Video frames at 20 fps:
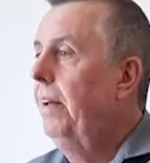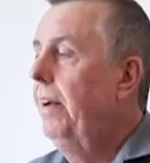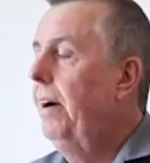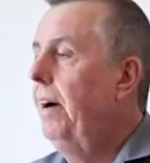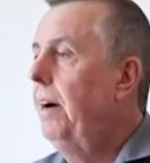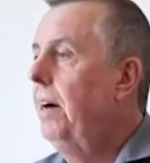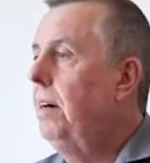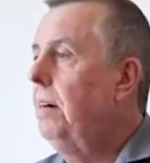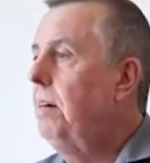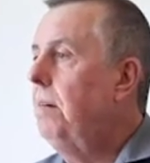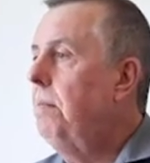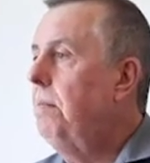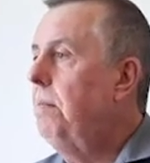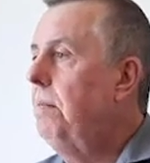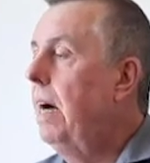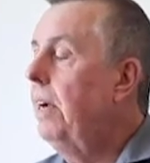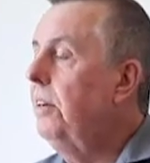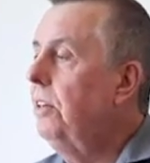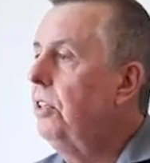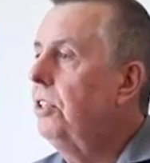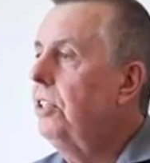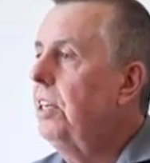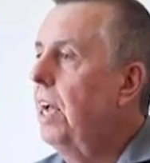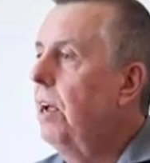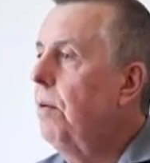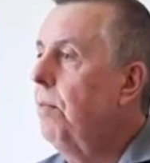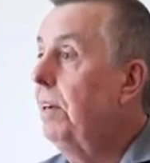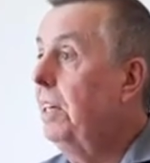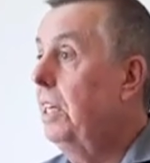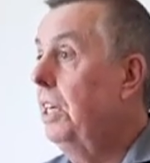
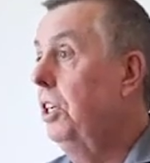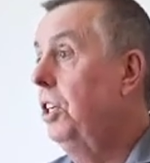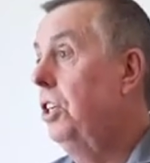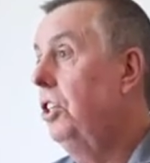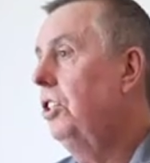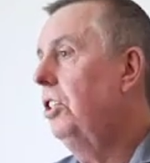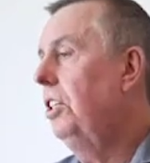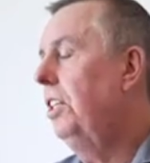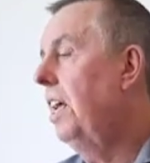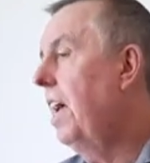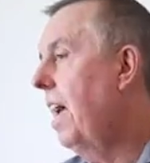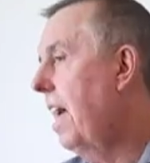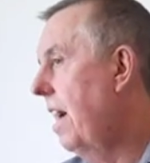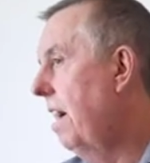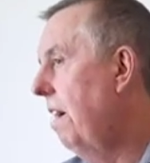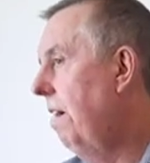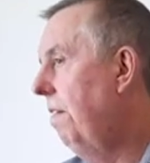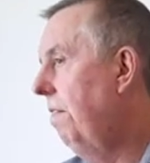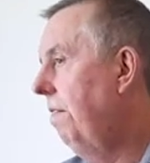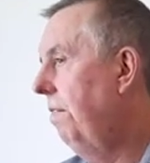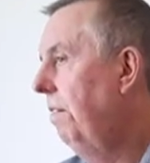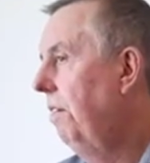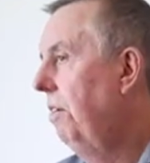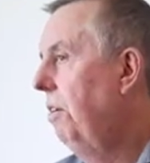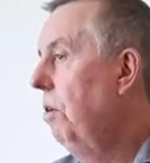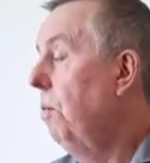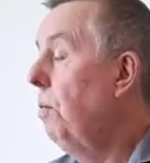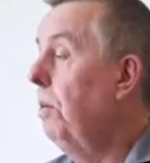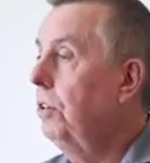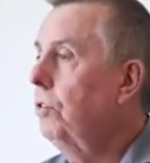understand what condition they have,
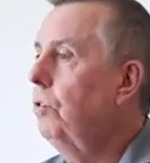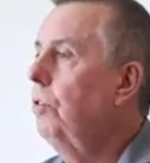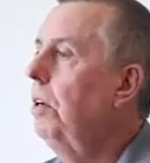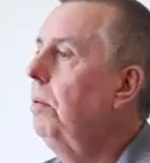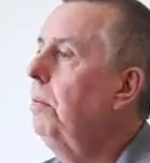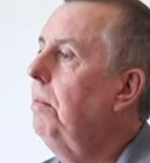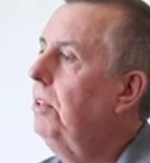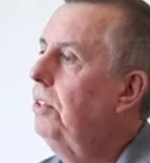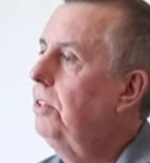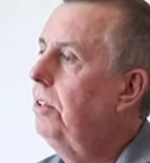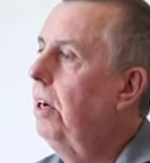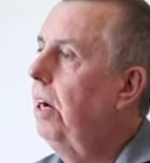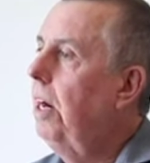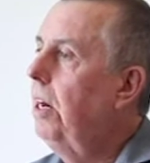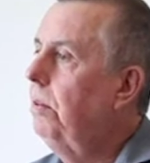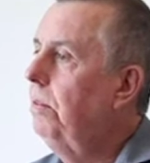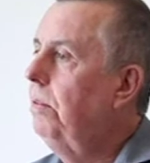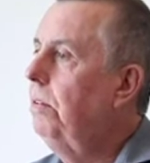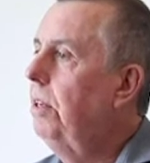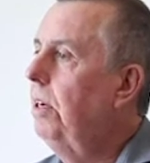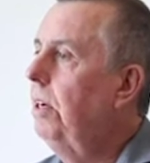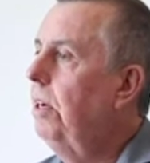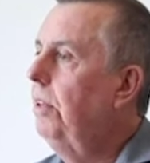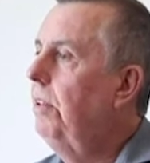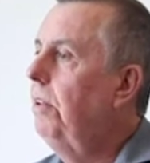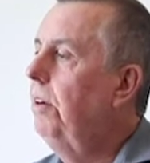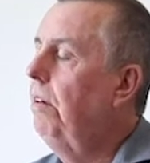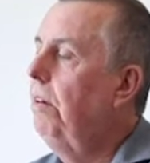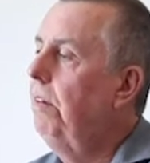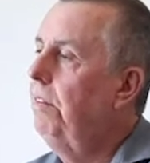what treatments are out there
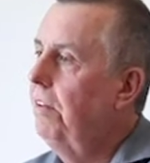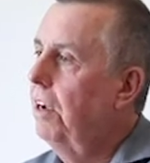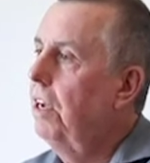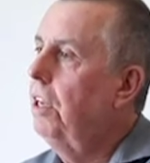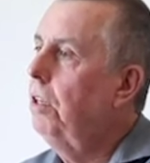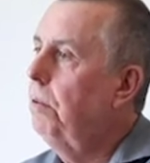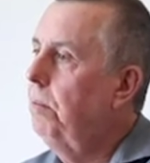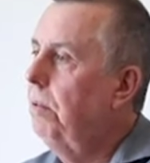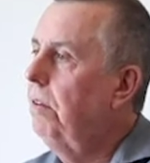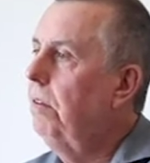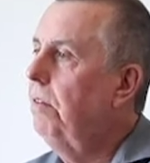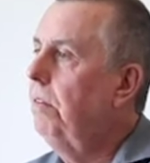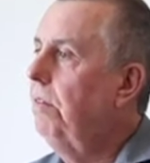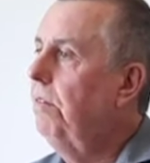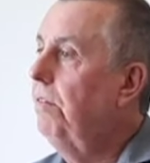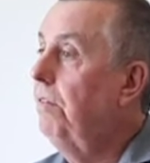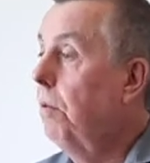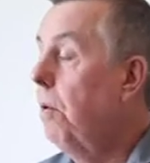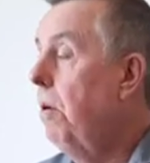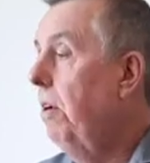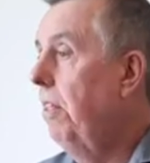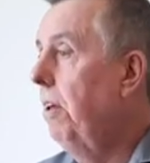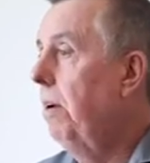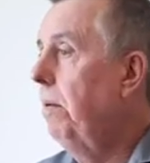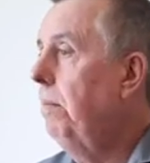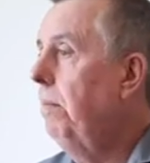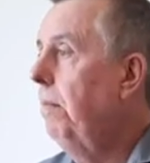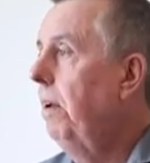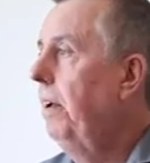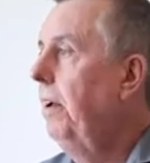that are available for
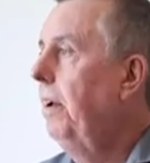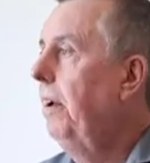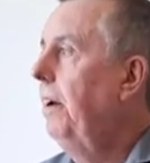them,